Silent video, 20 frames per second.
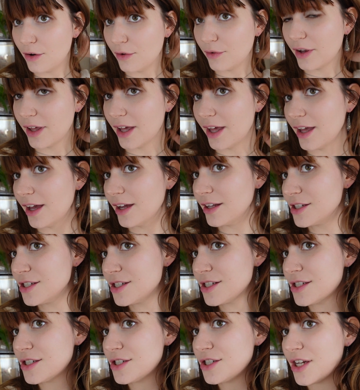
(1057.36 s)
Okay, I
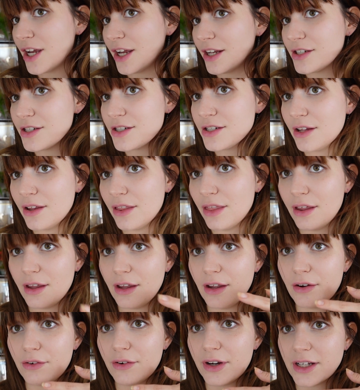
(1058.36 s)
just changed the
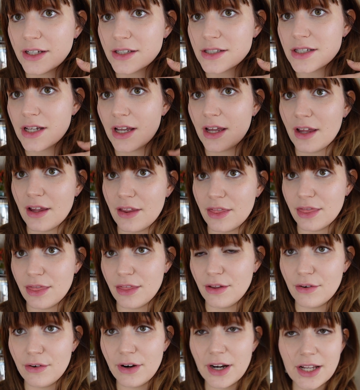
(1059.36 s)
earrings and
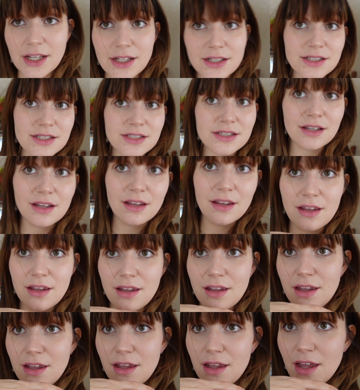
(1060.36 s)
the rings.
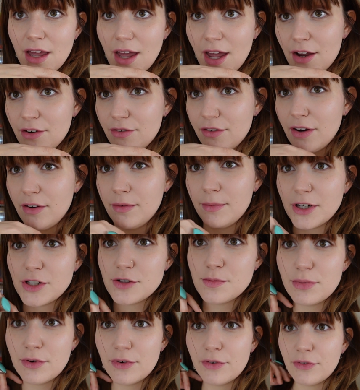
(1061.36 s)
I very
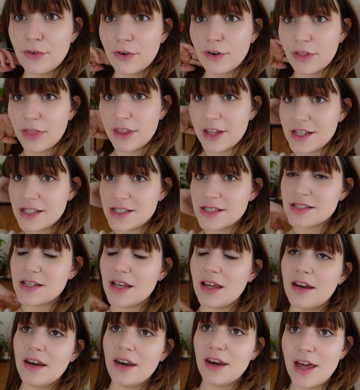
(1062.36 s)
much prefer this
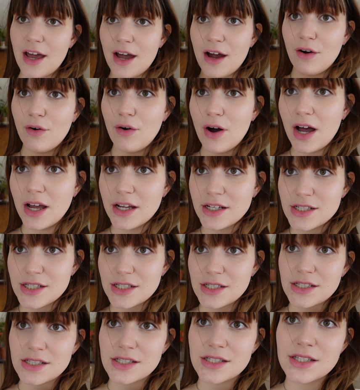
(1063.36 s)
and now I
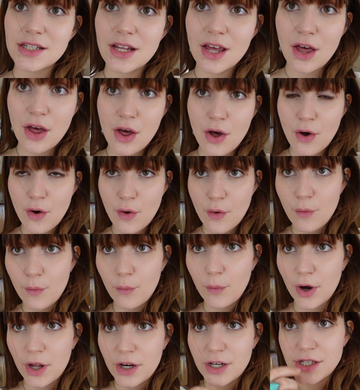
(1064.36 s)
just
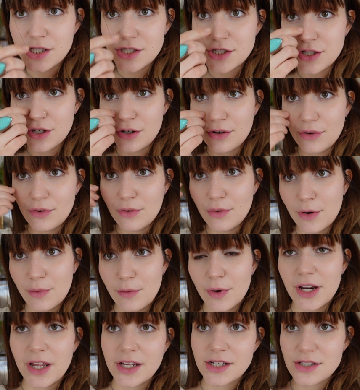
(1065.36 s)
want to do
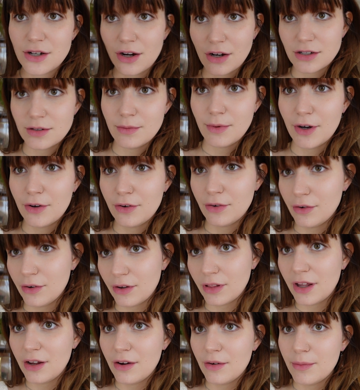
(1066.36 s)
what I talked about
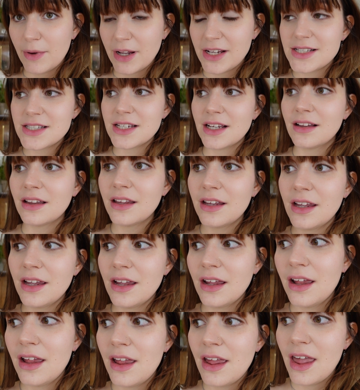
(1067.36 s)
earlier
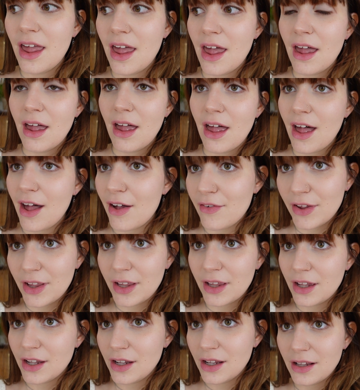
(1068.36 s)
basically
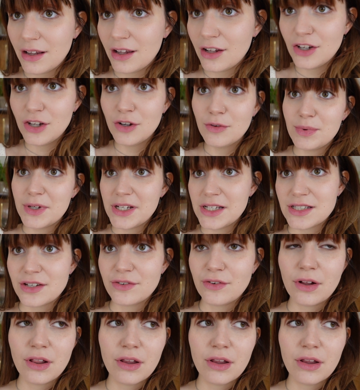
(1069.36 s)
having a, a, new piece of